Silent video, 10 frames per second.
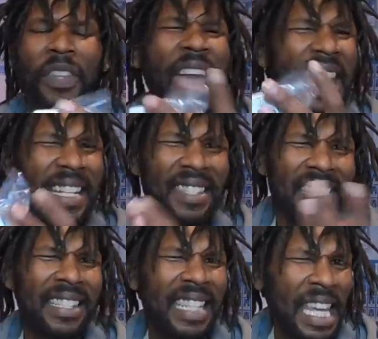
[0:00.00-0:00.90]
$8 to
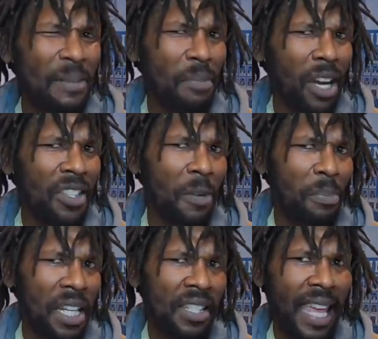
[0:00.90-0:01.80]
$10 a
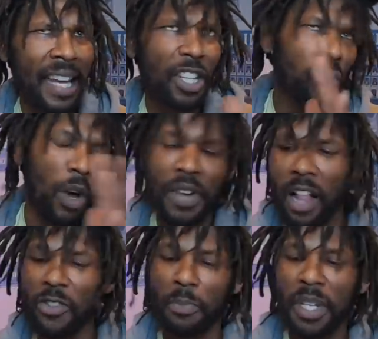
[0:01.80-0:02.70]
piece, $8 to
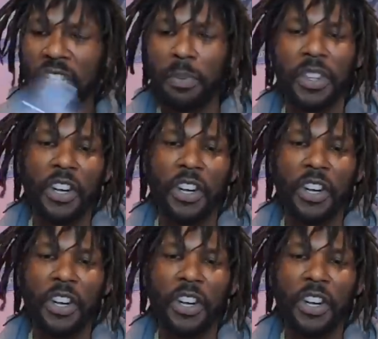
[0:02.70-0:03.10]
$12 a piece. But